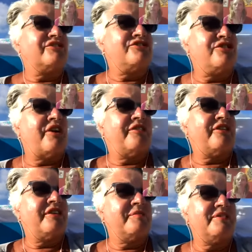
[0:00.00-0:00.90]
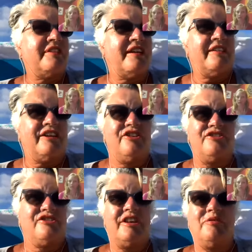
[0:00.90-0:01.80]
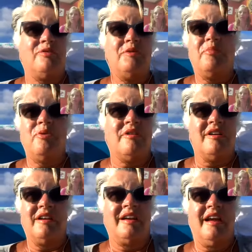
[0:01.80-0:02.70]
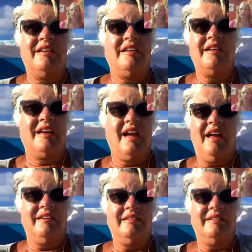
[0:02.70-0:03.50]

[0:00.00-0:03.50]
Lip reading: Joe, I've heard him say, like, you just get reborn again and again,